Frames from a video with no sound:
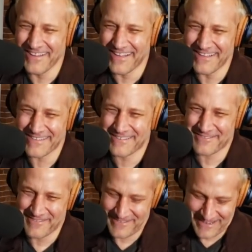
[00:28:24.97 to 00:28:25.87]
That's
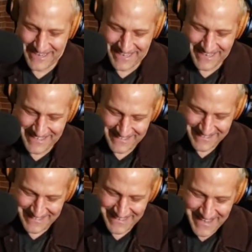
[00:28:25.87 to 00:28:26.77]

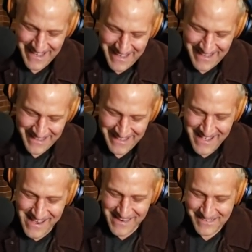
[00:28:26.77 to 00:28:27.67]
right.
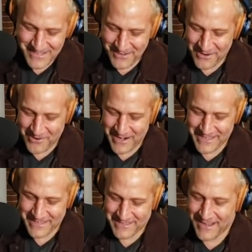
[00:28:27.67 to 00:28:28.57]
So
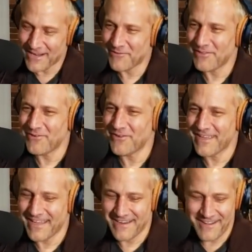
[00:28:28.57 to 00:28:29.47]
great to talk with you
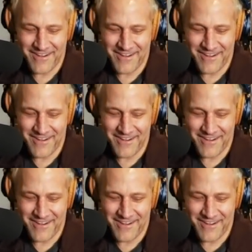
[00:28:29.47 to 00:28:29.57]
again.